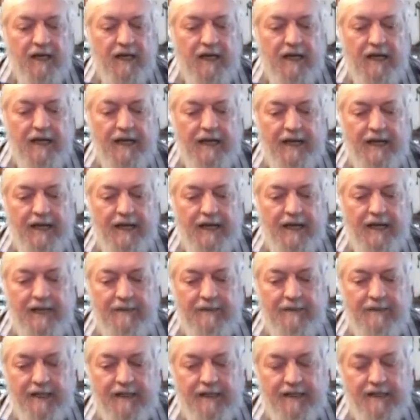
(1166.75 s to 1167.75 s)
I
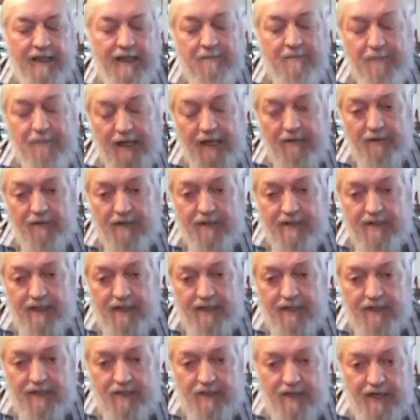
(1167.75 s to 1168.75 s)
then came back with the
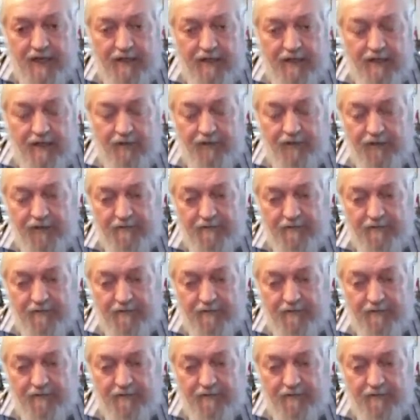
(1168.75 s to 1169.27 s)
second Strikecroft,